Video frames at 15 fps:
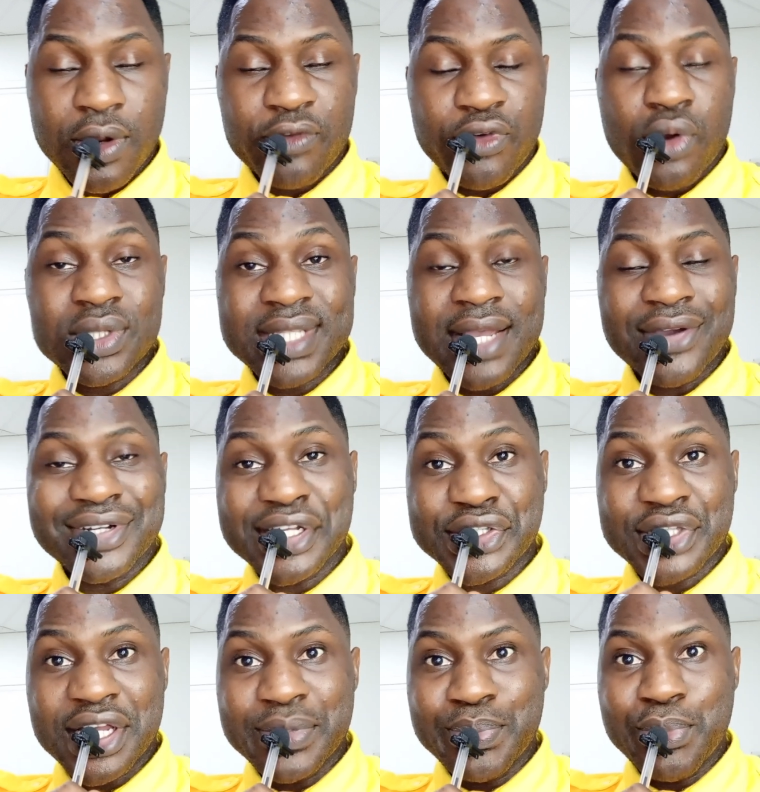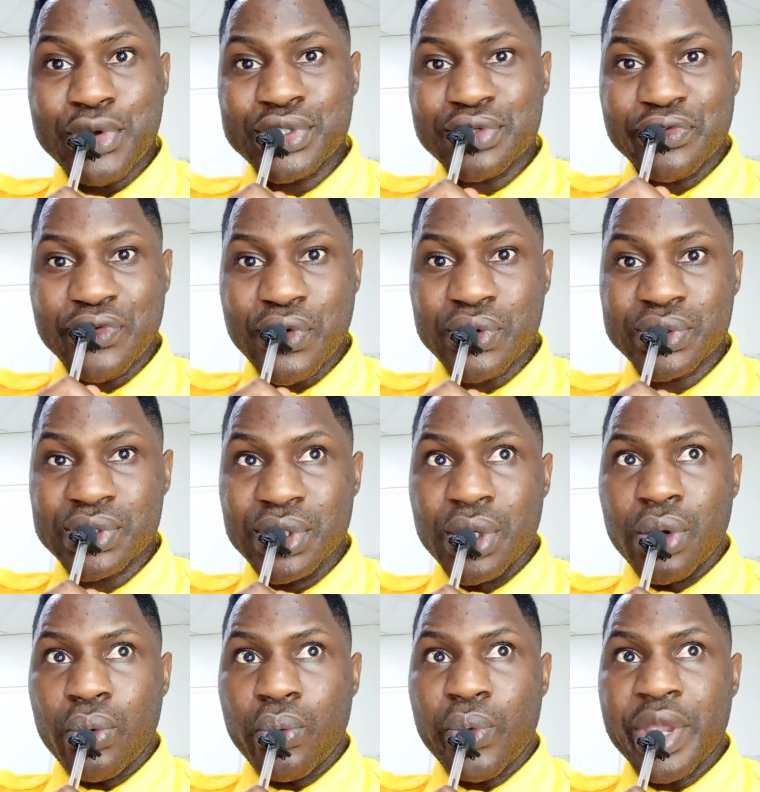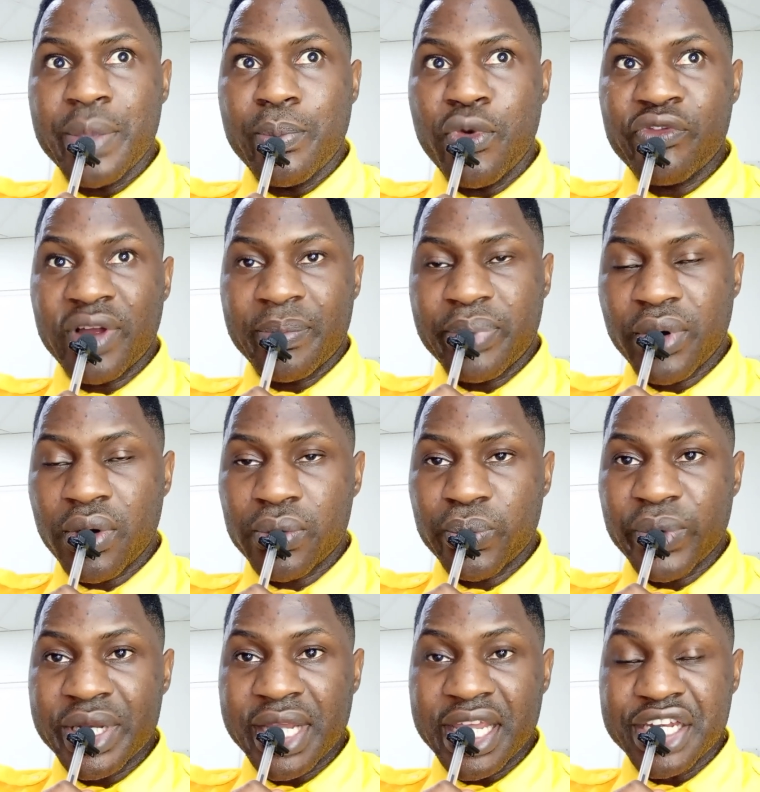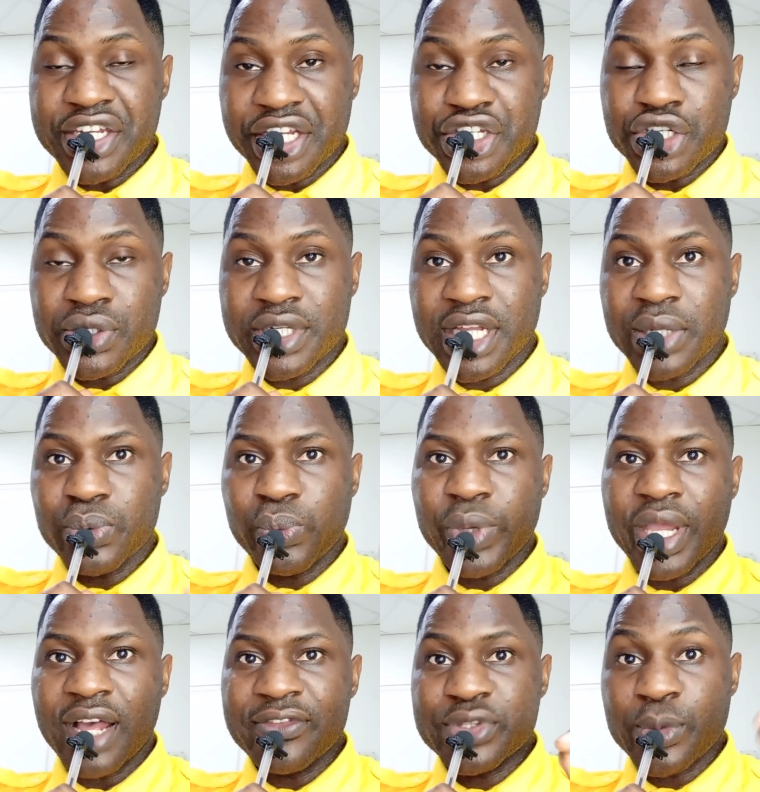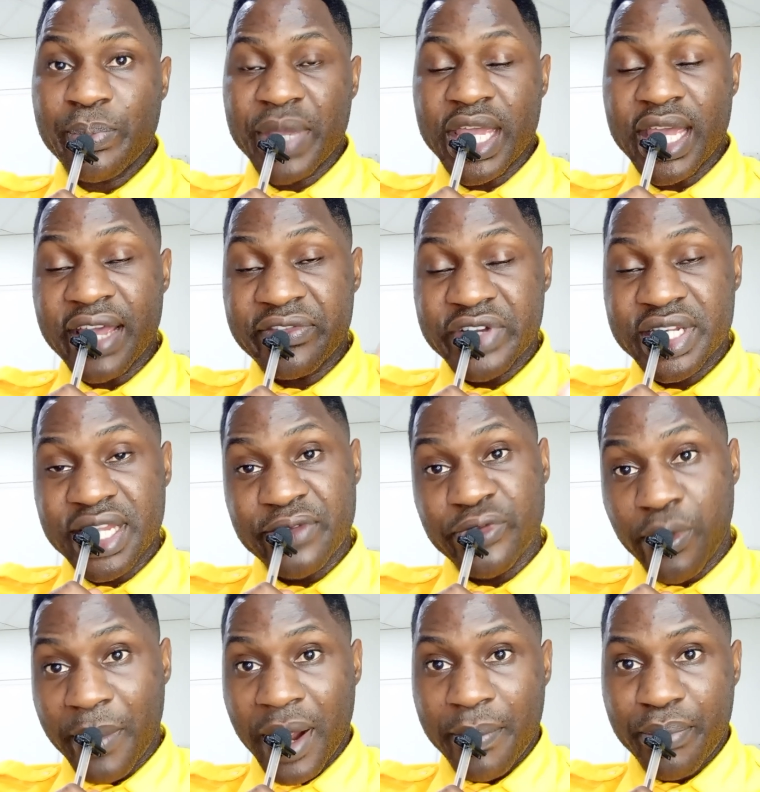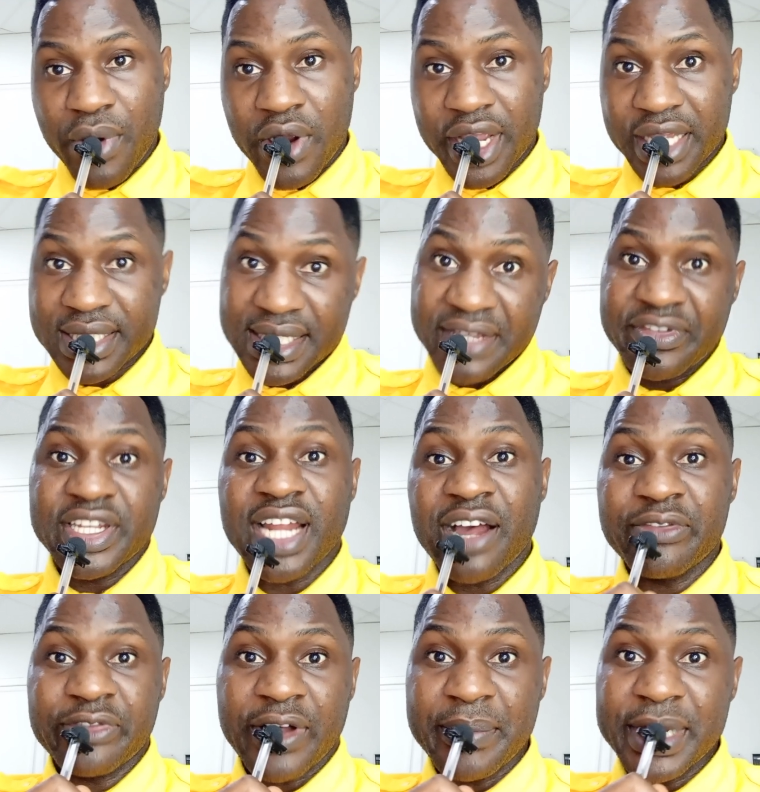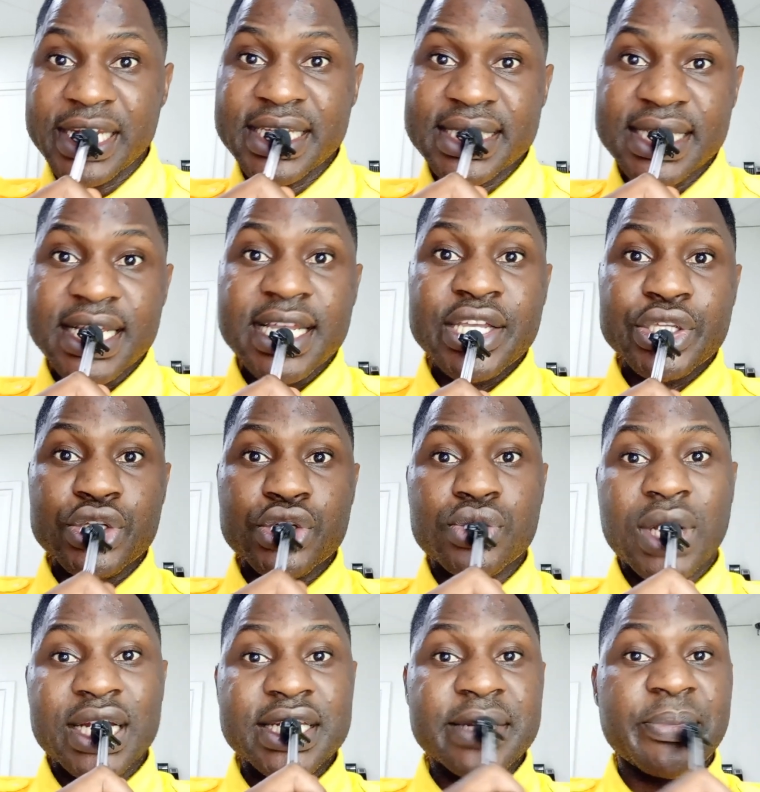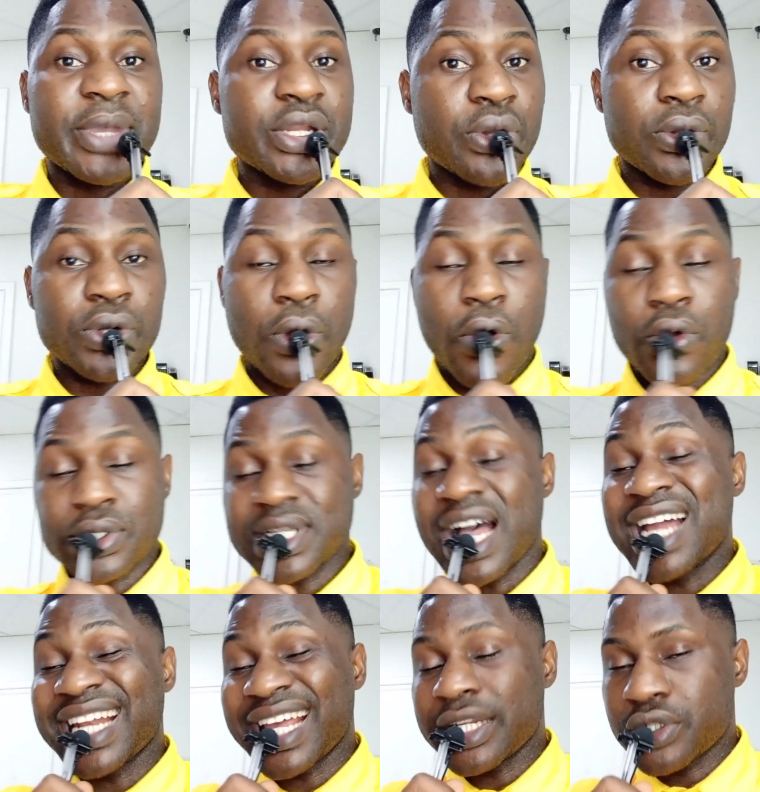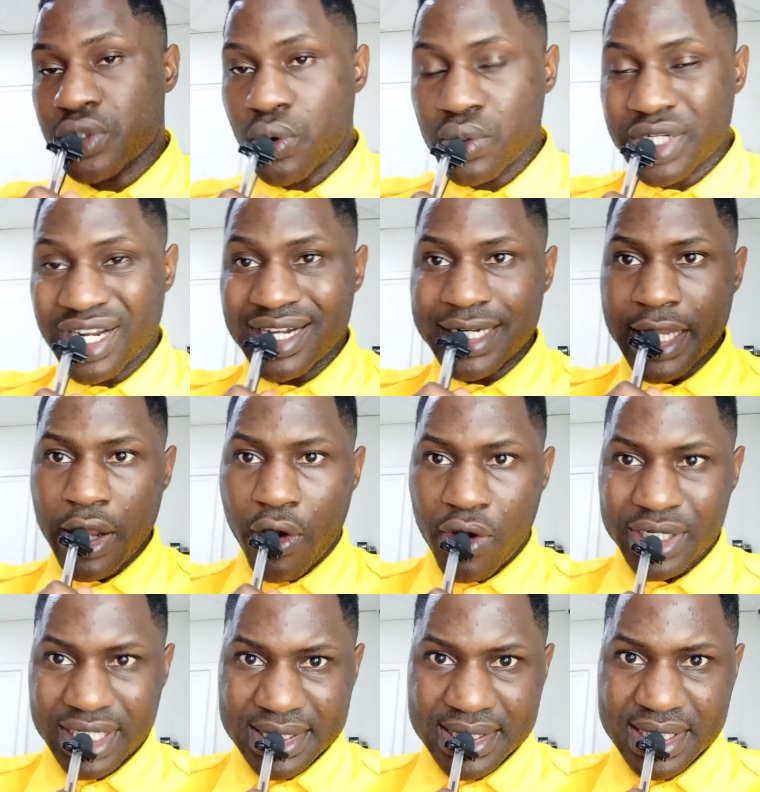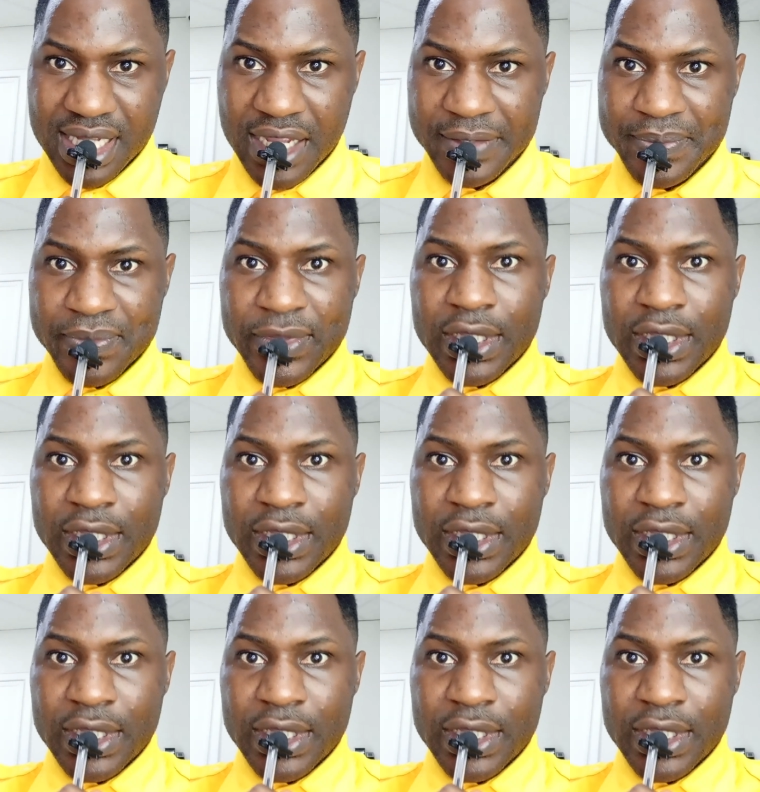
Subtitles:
of course I understand most of us, we move abroad with the intention that we have to pay everything from our pockets. Even our families usually depend on us, and I totally understand.